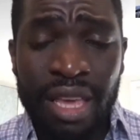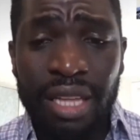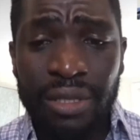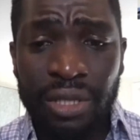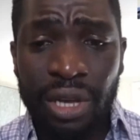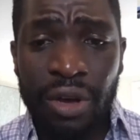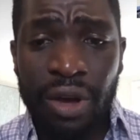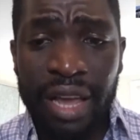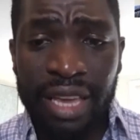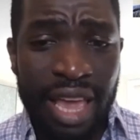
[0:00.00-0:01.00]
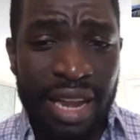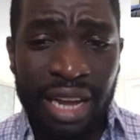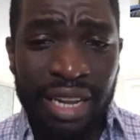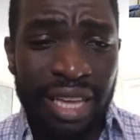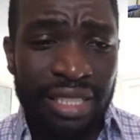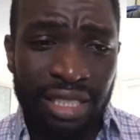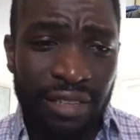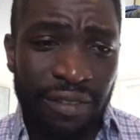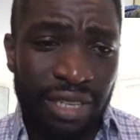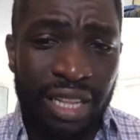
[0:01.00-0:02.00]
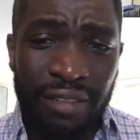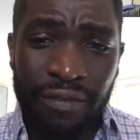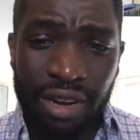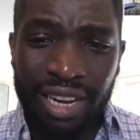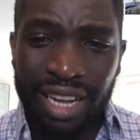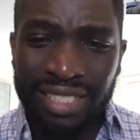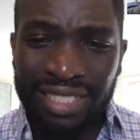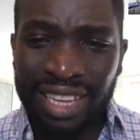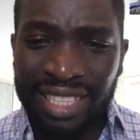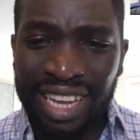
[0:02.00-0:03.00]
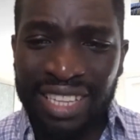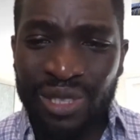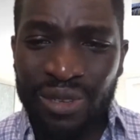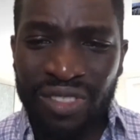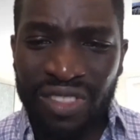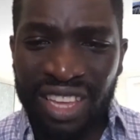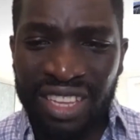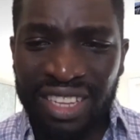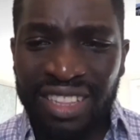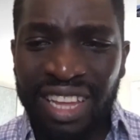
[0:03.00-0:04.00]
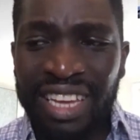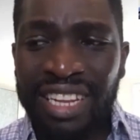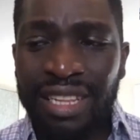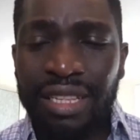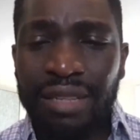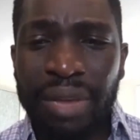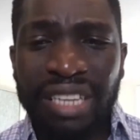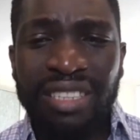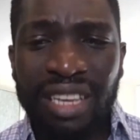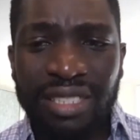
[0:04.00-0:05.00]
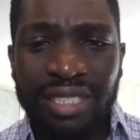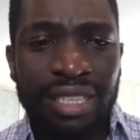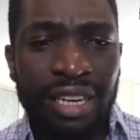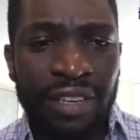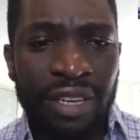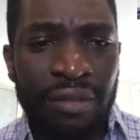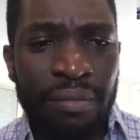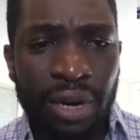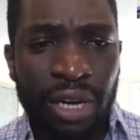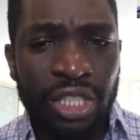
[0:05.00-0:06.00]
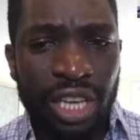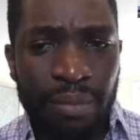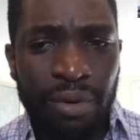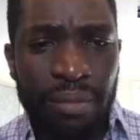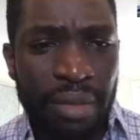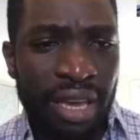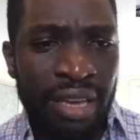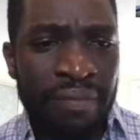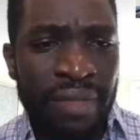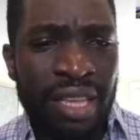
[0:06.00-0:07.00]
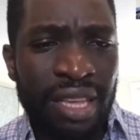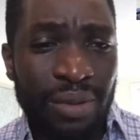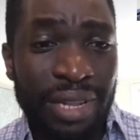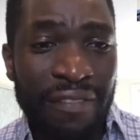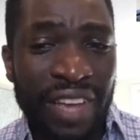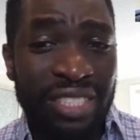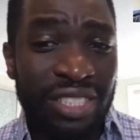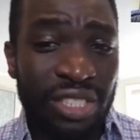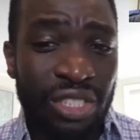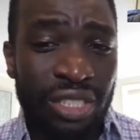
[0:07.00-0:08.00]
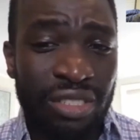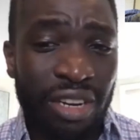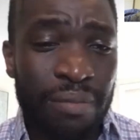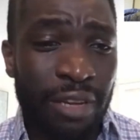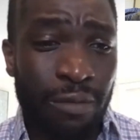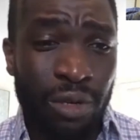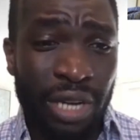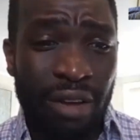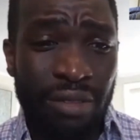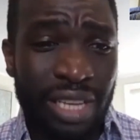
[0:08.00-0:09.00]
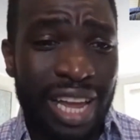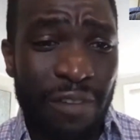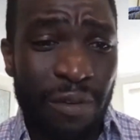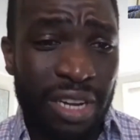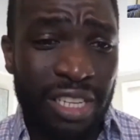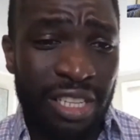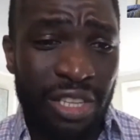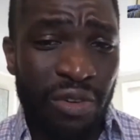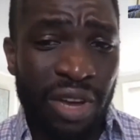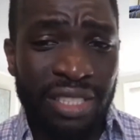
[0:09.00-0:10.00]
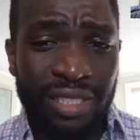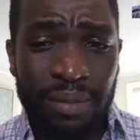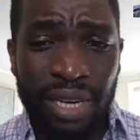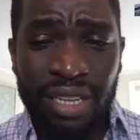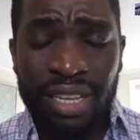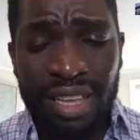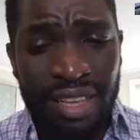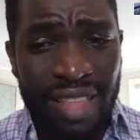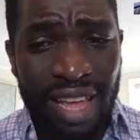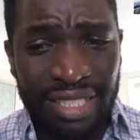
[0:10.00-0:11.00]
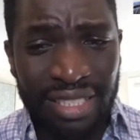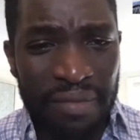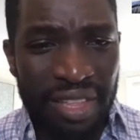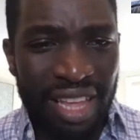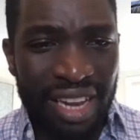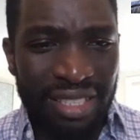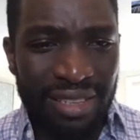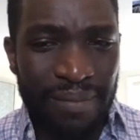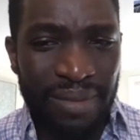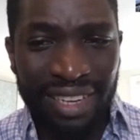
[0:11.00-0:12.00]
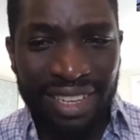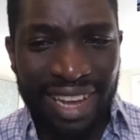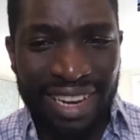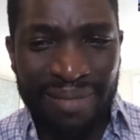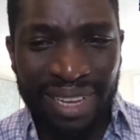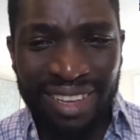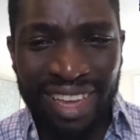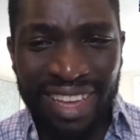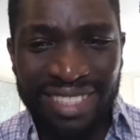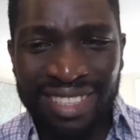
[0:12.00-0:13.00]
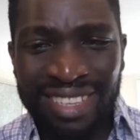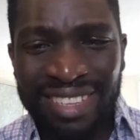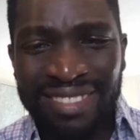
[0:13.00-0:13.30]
And so I cannot answer for the other 49 states. I do think that in a best case scenario, March, April, May is when the vaccine should start being rolled out to everyone in the US, but that is something that is completely out of my hands.